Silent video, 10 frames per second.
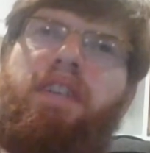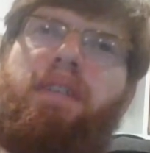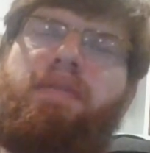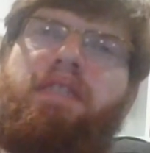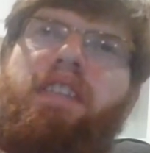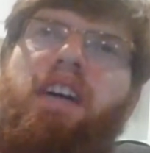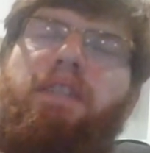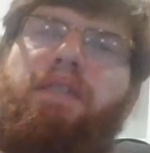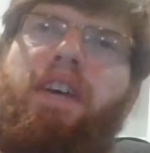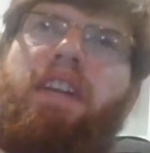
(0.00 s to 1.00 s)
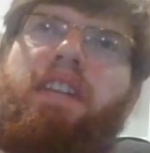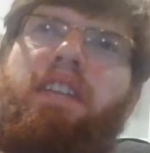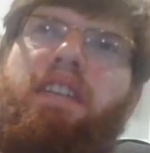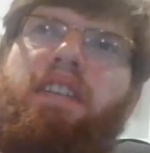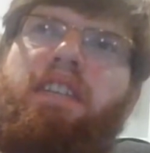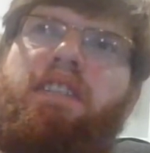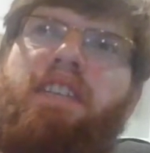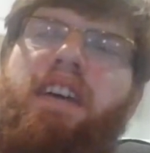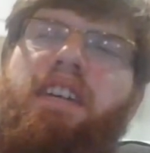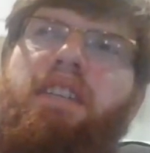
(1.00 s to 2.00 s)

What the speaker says: himself and his